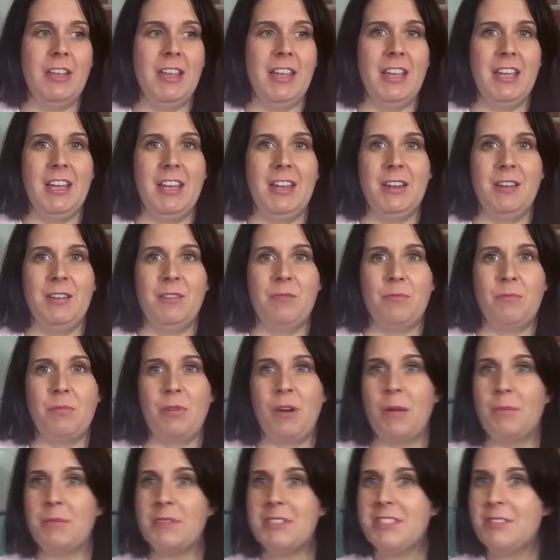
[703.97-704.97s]
you can't
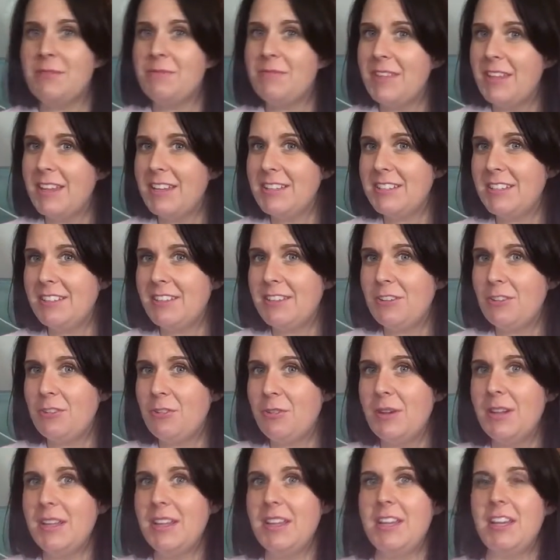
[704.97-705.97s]
promise them things
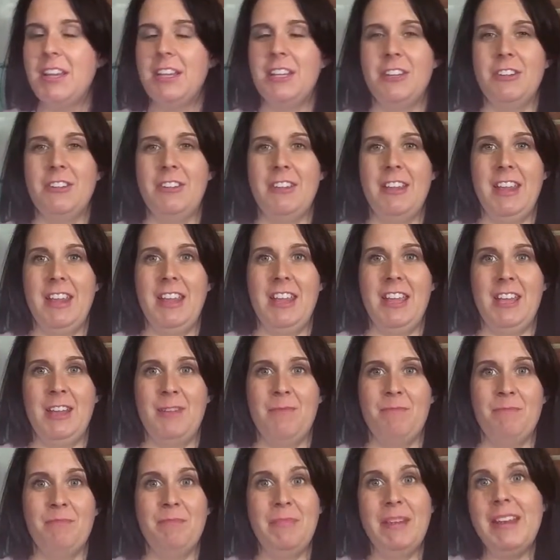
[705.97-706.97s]
and they'll quit, you
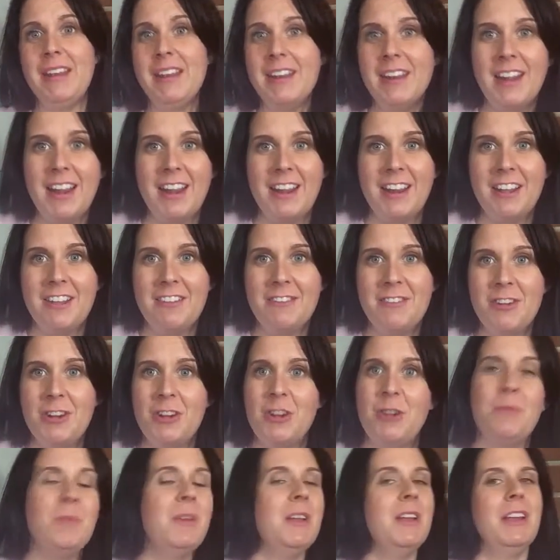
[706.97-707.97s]
can't beat it
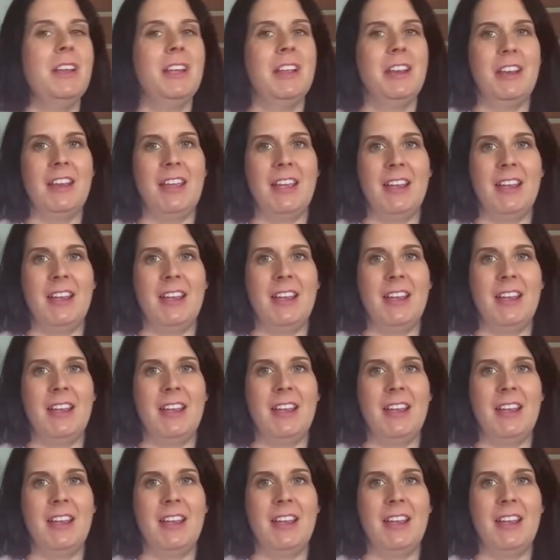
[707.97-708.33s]
out of them,